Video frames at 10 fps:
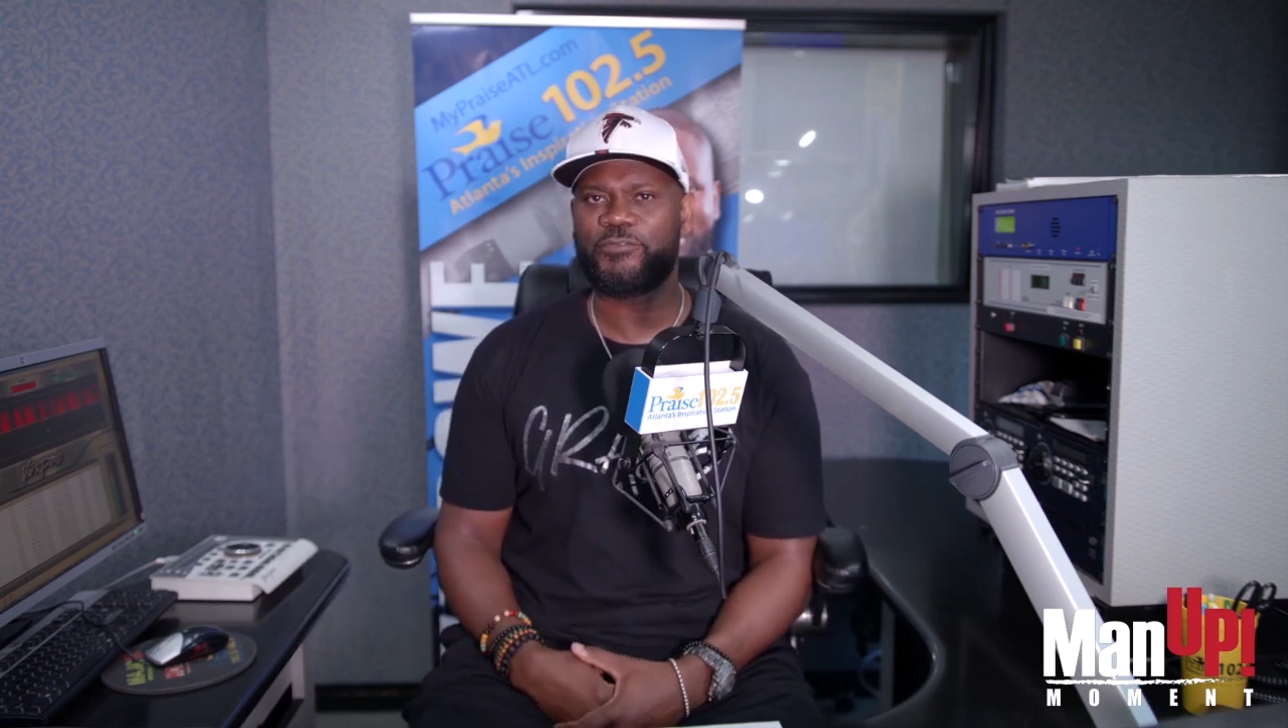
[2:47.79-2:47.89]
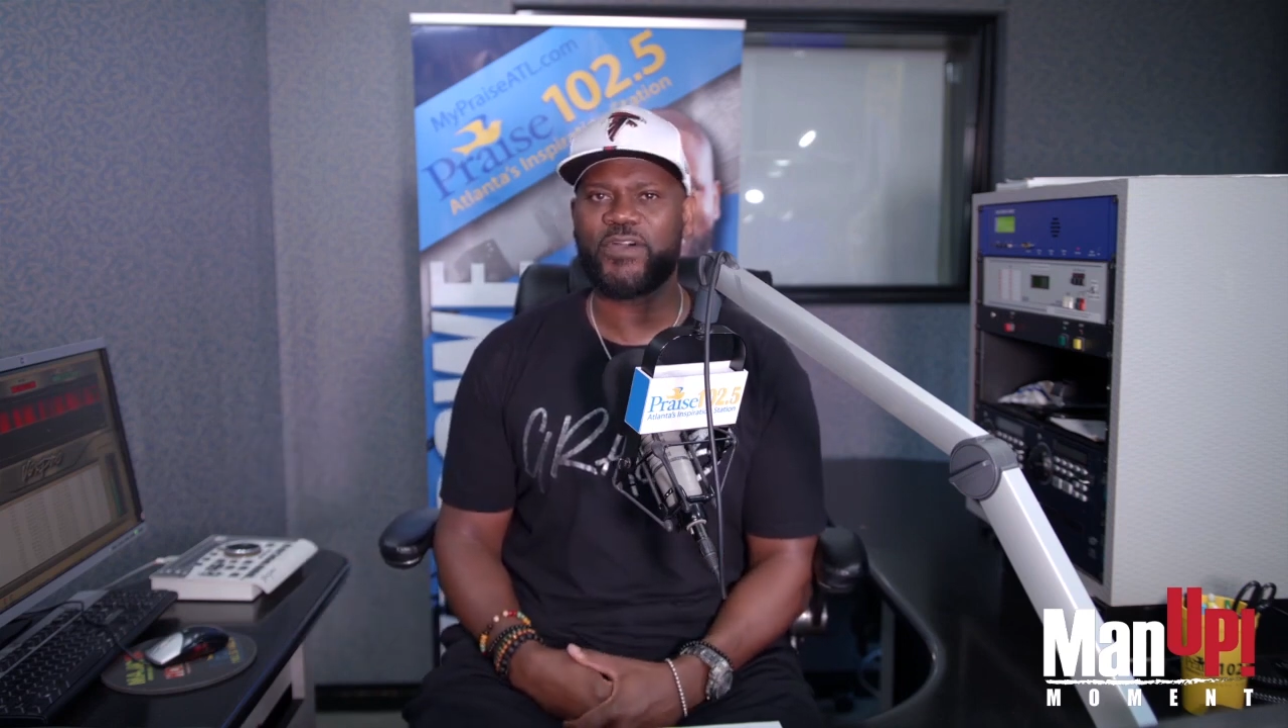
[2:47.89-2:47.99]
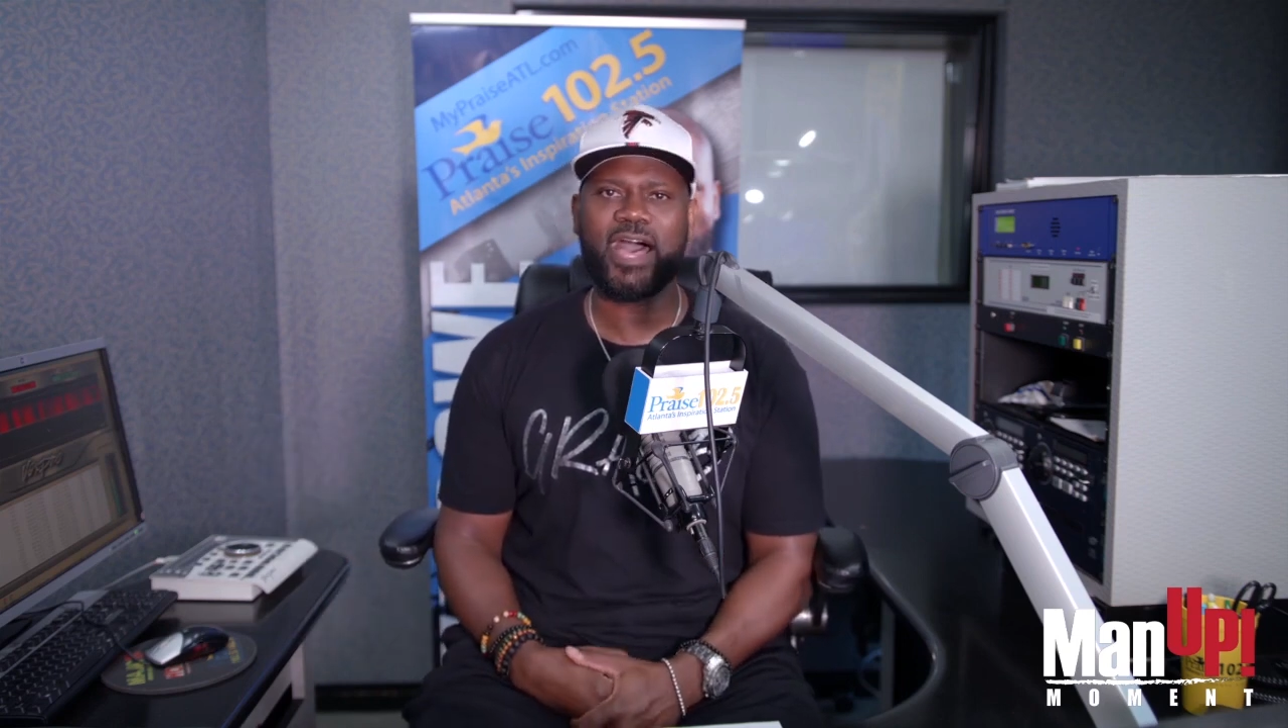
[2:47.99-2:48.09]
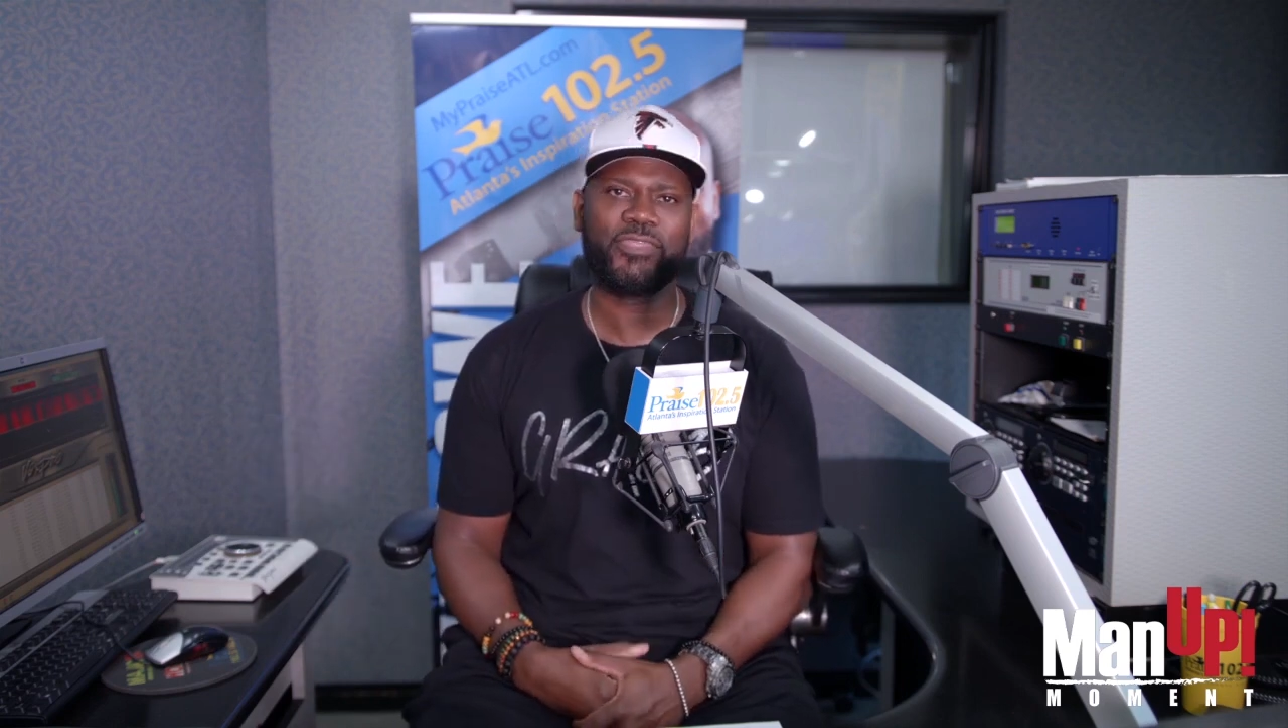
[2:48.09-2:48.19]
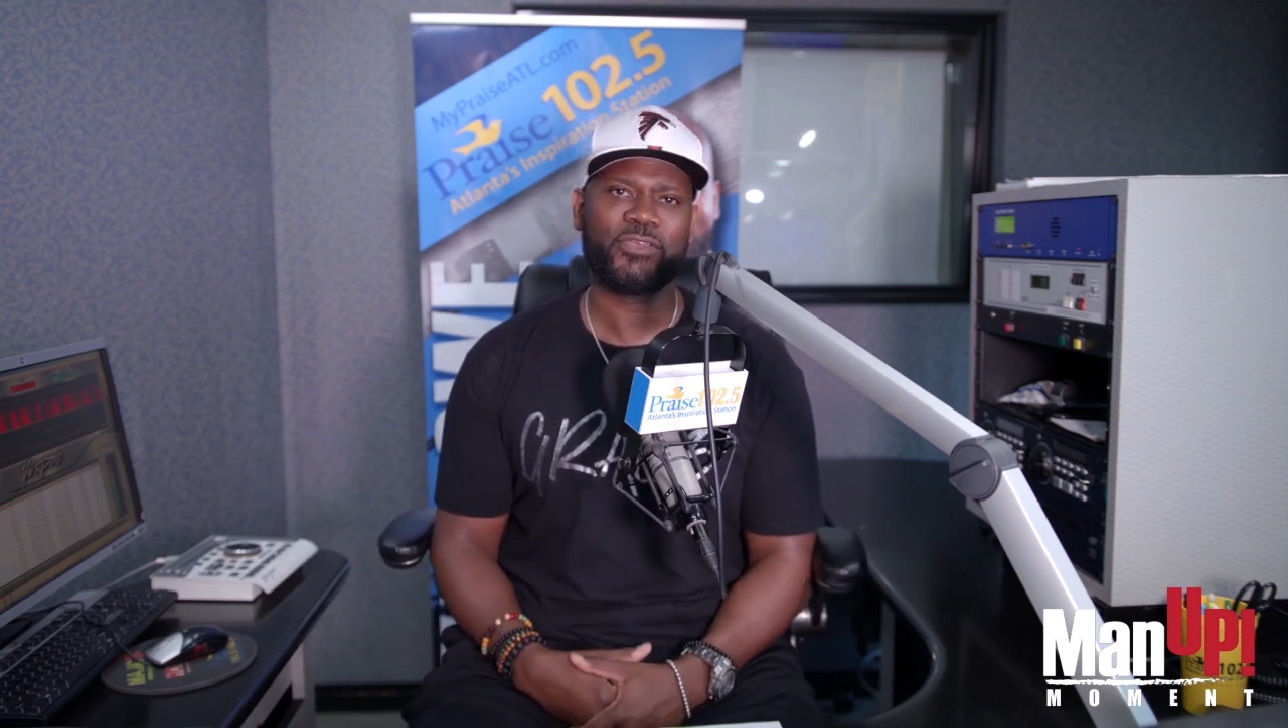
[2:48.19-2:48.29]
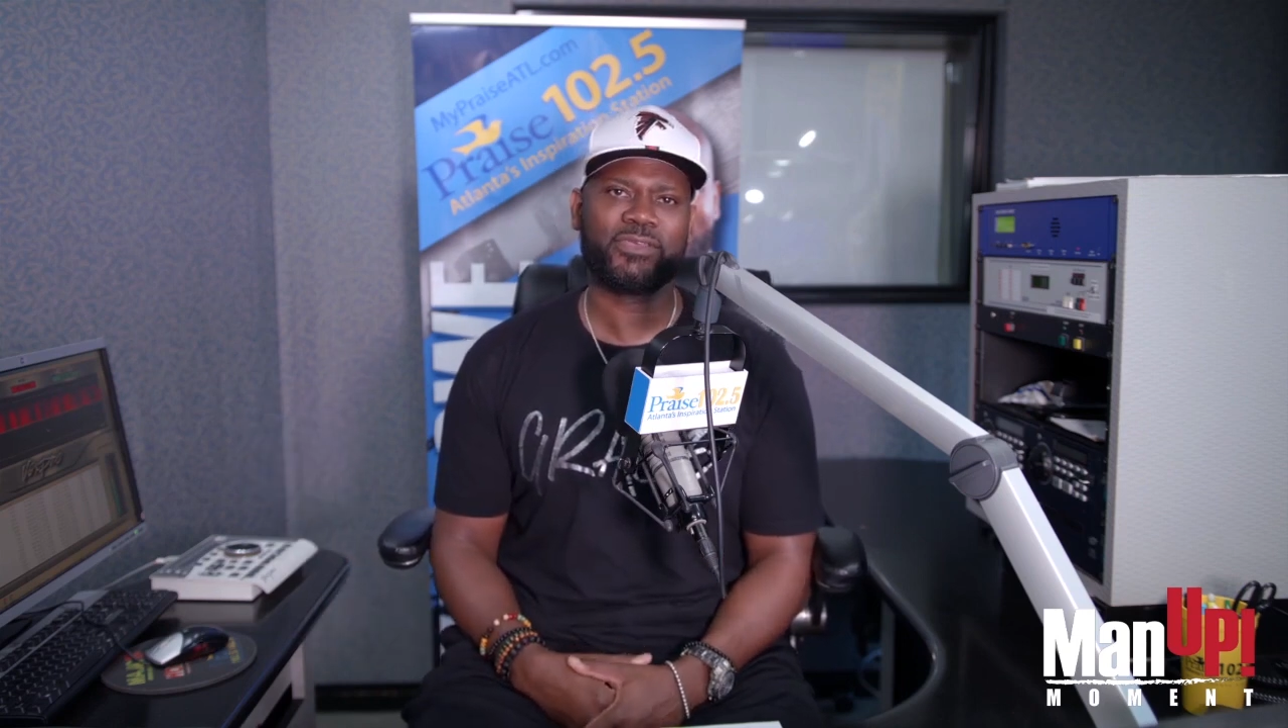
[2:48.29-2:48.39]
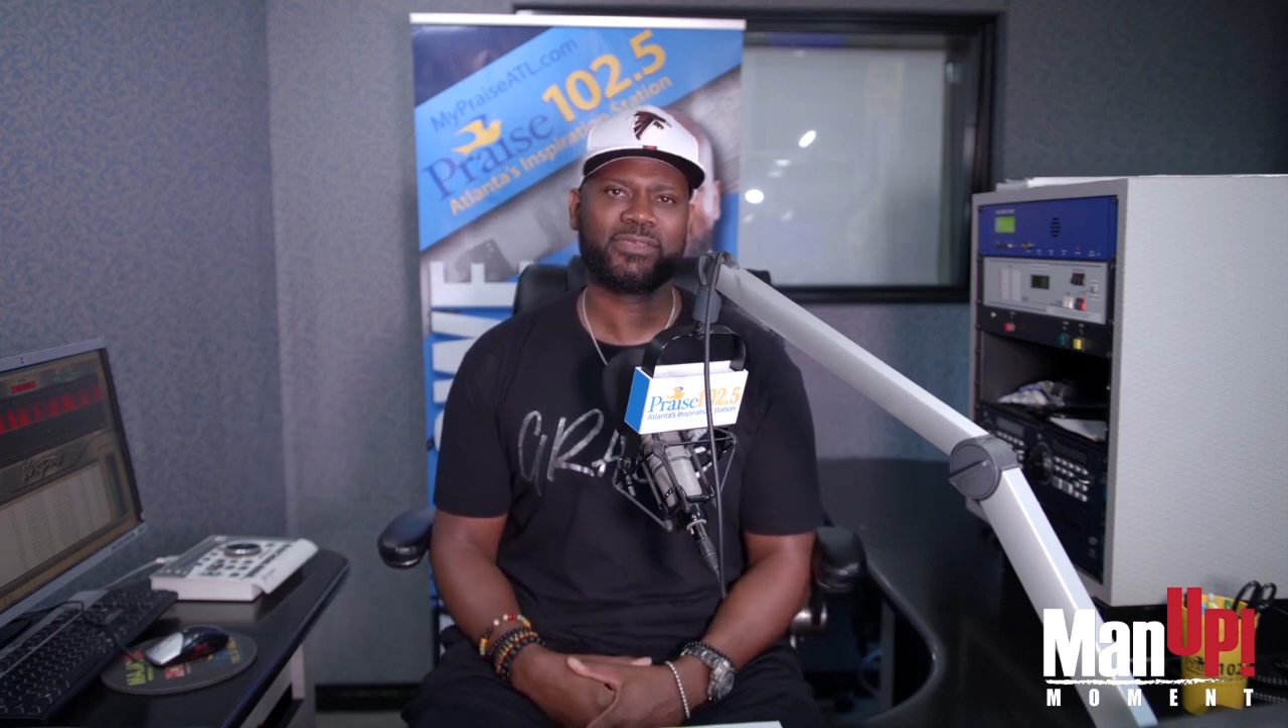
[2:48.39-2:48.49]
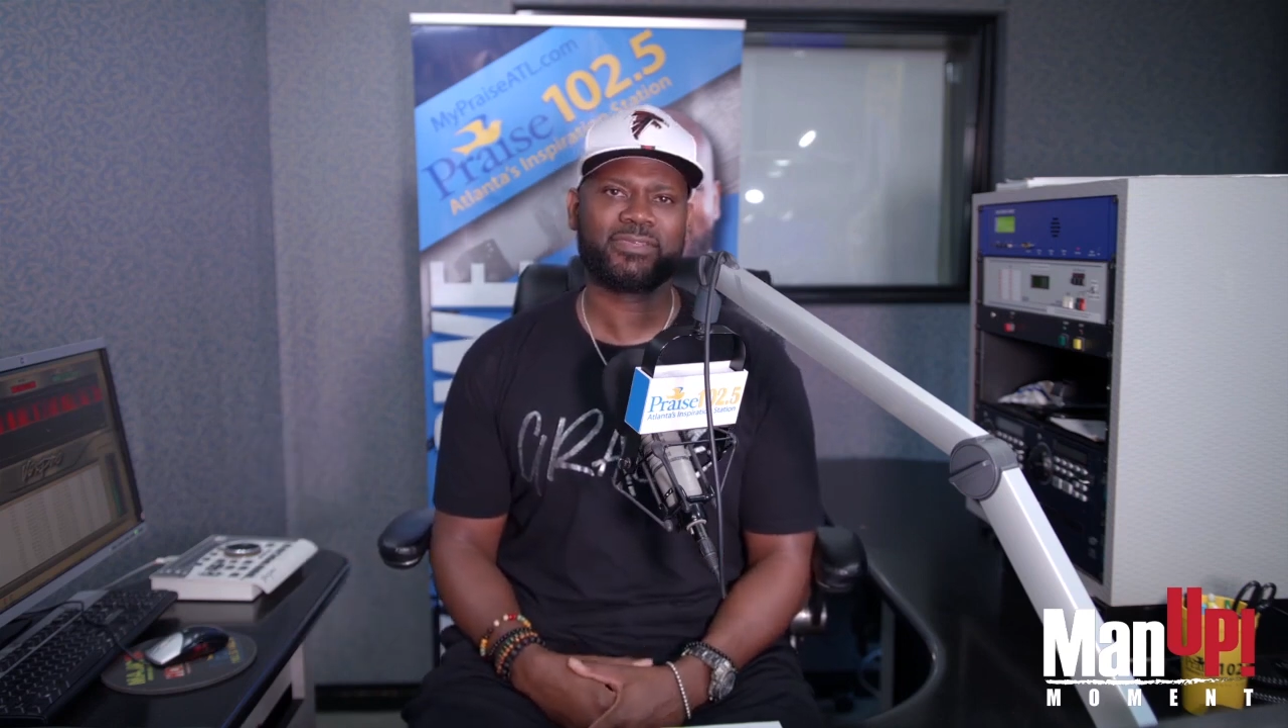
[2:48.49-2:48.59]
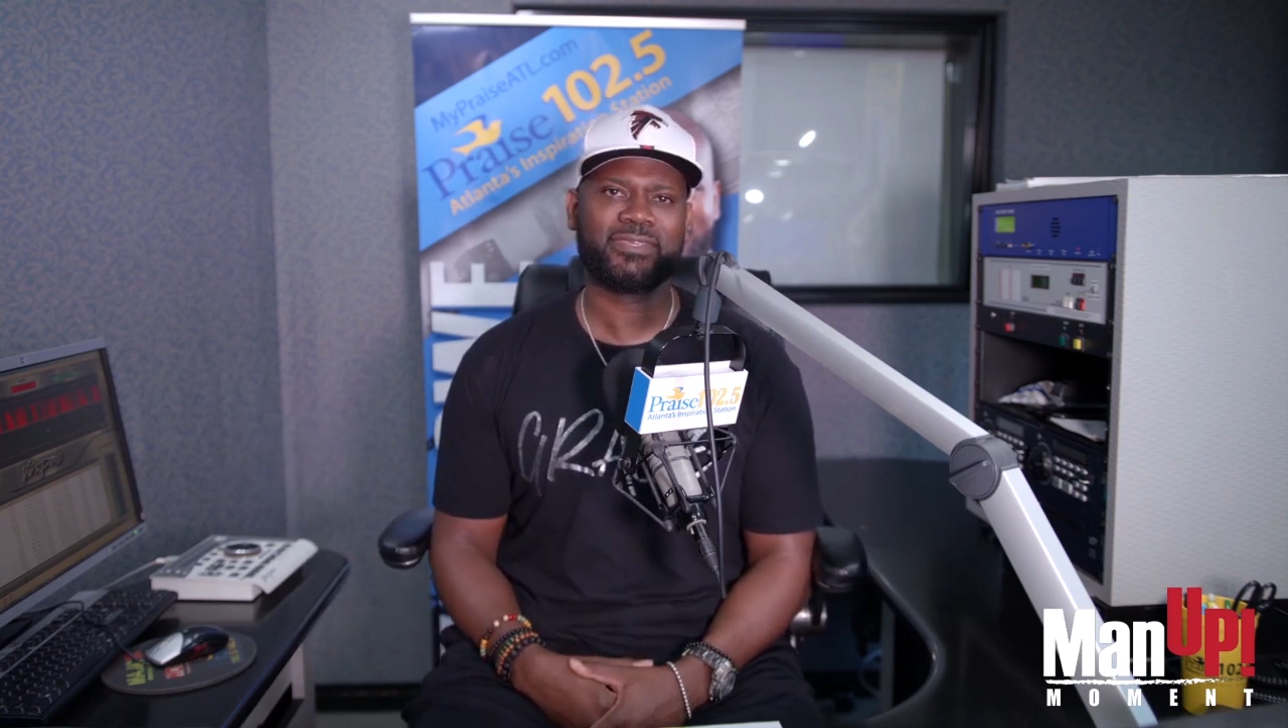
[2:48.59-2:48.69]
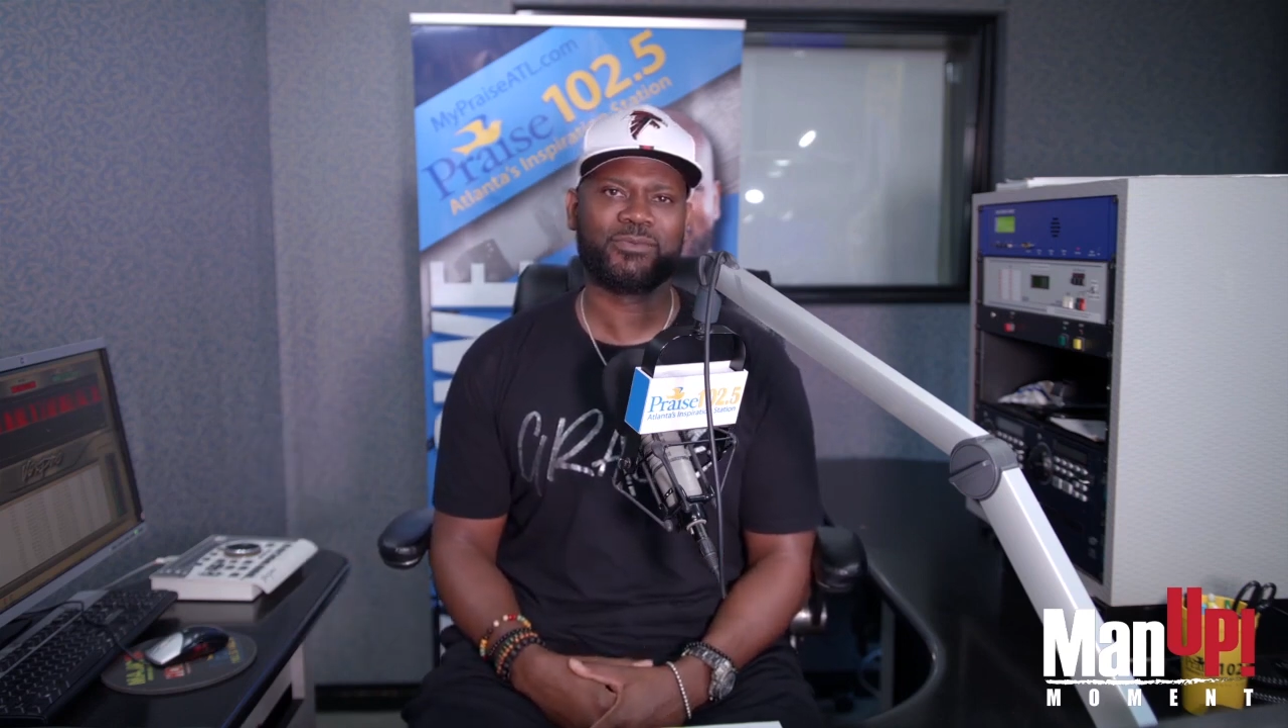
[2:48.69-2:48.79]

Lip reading: father,